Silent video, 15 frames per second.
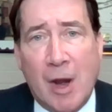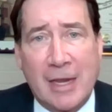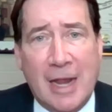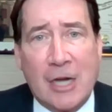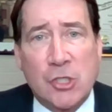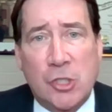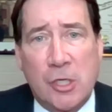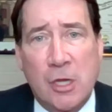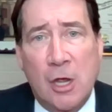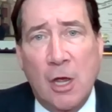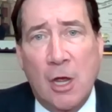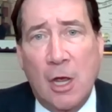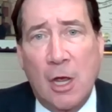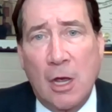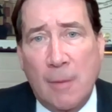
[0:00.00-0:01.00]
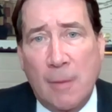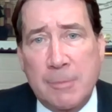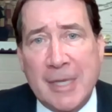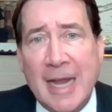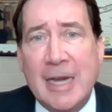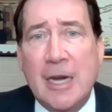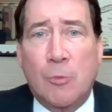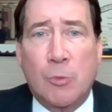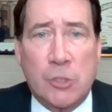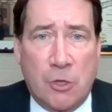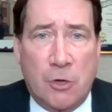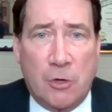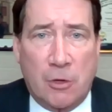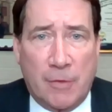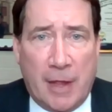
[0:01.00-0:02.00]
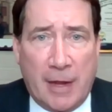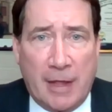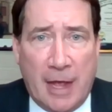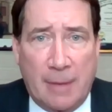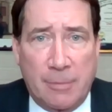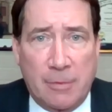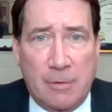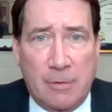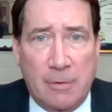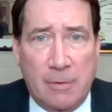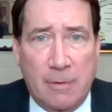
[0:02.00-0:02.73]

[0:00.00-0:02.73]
can actually obtain a return on that capital.